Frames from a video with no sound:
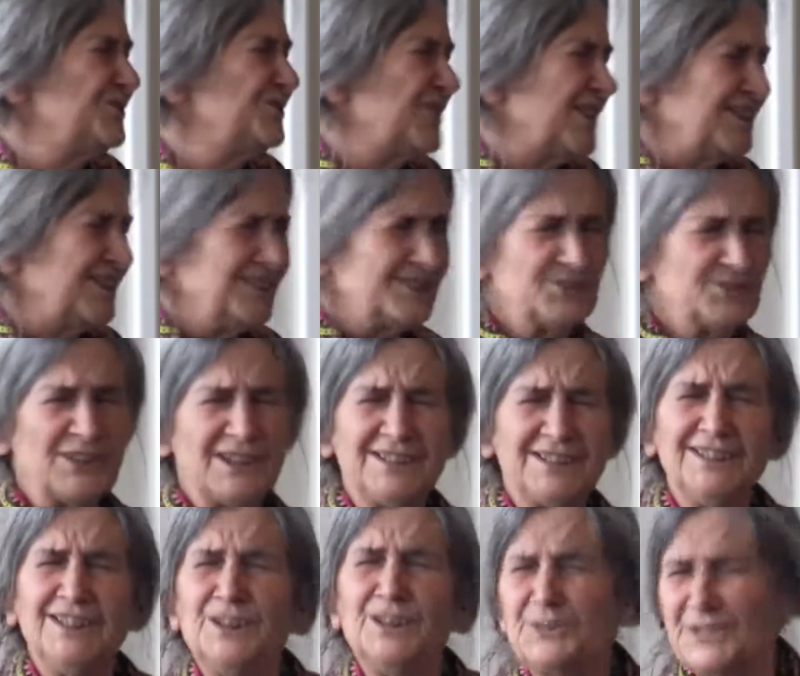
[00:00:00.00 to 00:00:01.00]
okay, it's
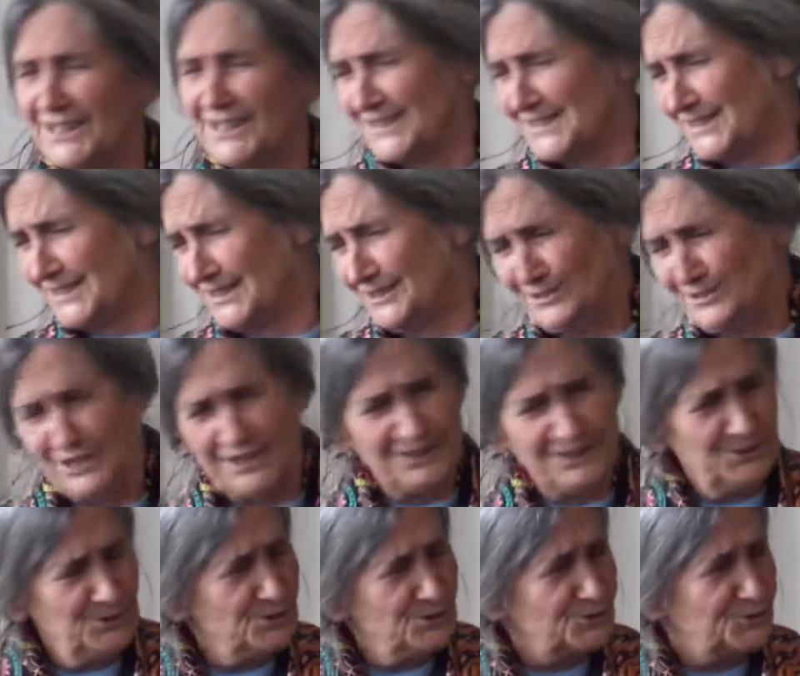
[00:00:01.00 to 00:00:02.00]
fine, we can say,
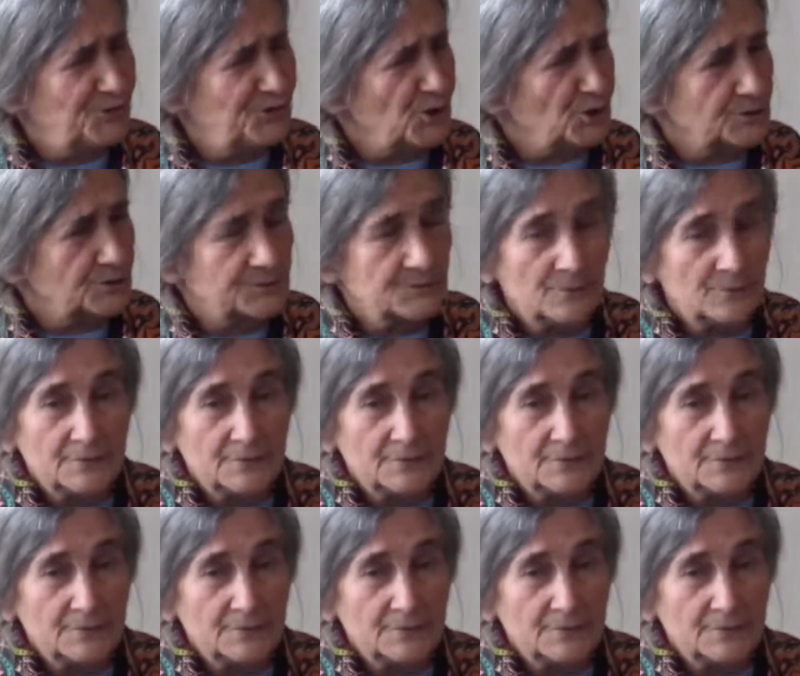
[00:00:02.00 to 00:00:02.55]
okay, use phone.